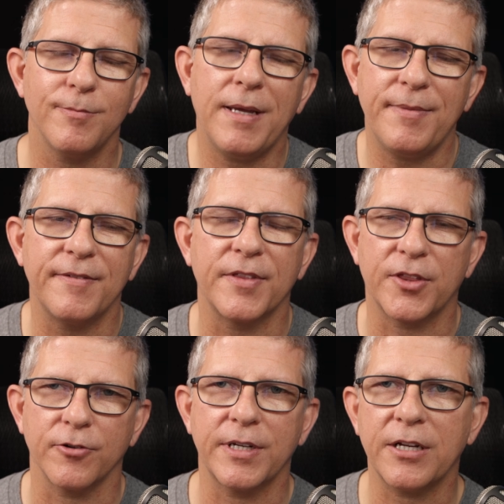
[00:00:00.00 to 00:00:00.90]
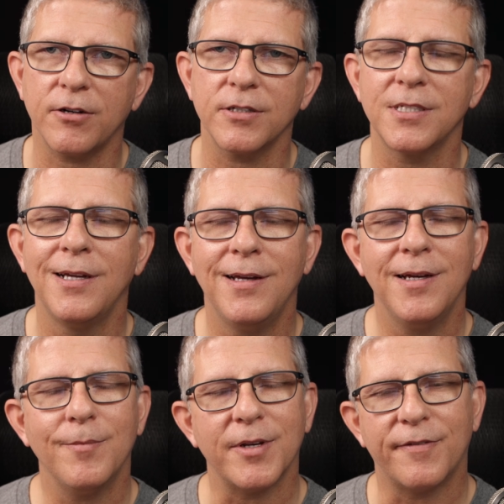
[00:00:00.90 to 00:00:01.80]
maybe even 30 hertz.
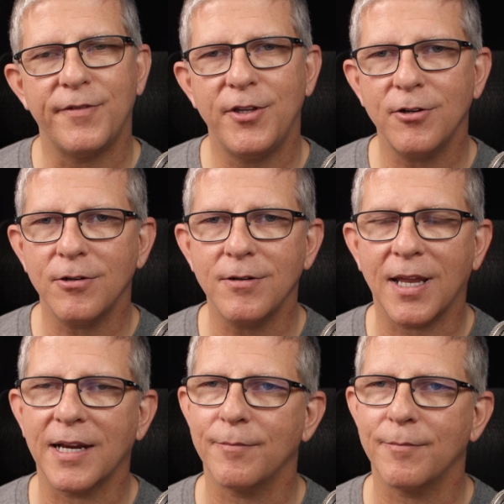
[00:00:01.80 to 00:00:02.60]
But if you're like